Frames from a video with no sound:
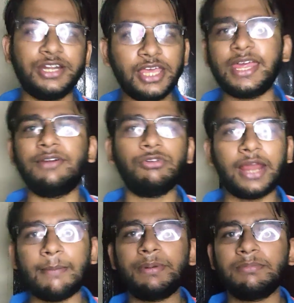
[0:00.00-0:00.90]
India that won't
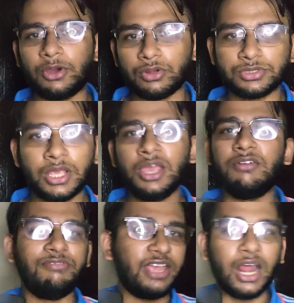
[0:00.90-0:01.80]
happen, because
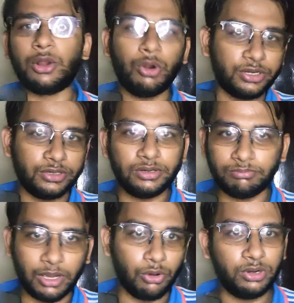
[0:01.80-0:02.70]
we are not
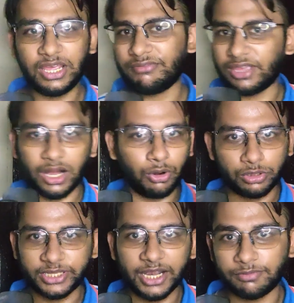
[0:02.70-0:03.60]
Mongolia, we are
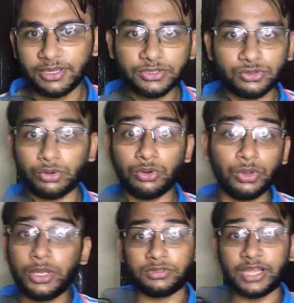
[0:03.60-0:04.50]
not that weak. So
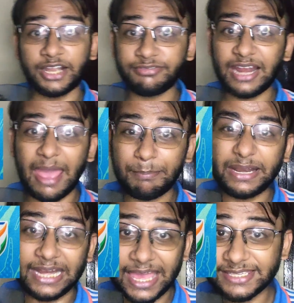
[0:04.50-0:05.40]
that will
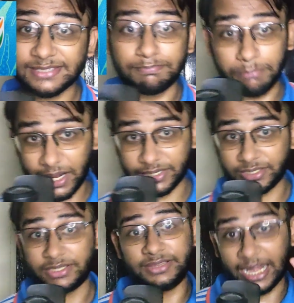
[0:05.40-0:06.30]
happen less, but
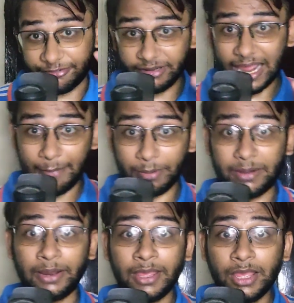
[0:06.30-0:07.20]
that will
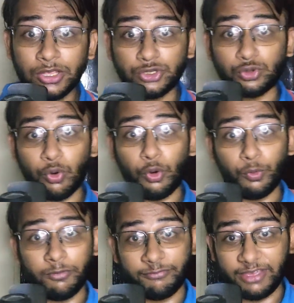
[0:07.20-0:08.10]
happen. So
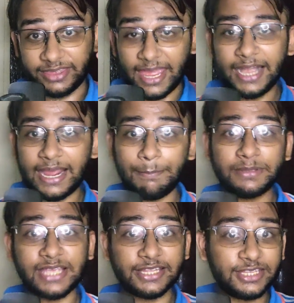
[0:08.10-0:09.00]
when that
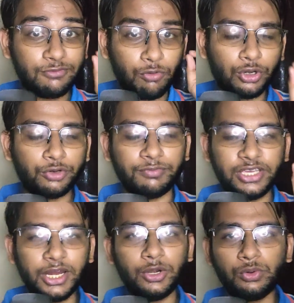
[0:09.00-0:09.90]
happens, I think what we
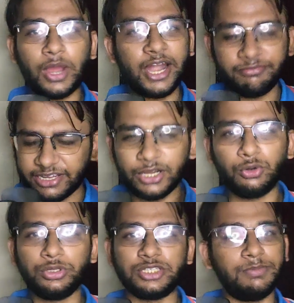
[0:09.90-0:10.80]
can do, and we can
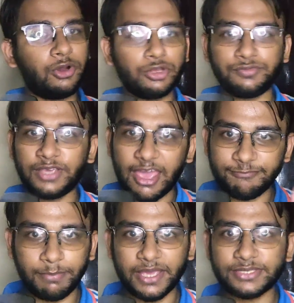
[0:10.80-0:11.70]
do this because we
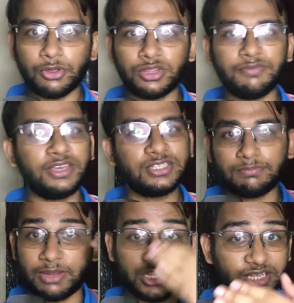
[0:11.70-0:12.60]
have pace on the wings.
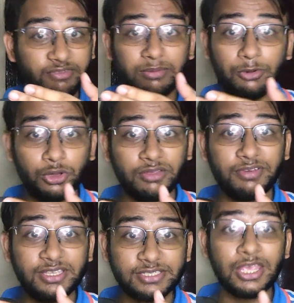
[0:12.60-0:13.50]
Manisha will be on the
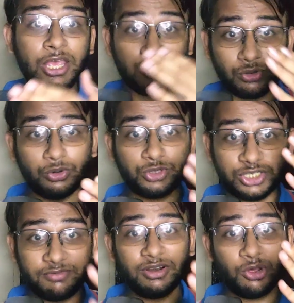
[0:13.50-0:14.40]
wings, so
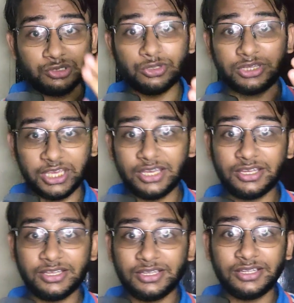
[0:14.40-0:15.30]
she will also think,
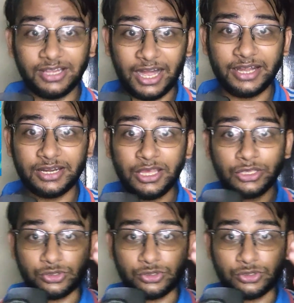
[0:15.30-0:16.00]
right?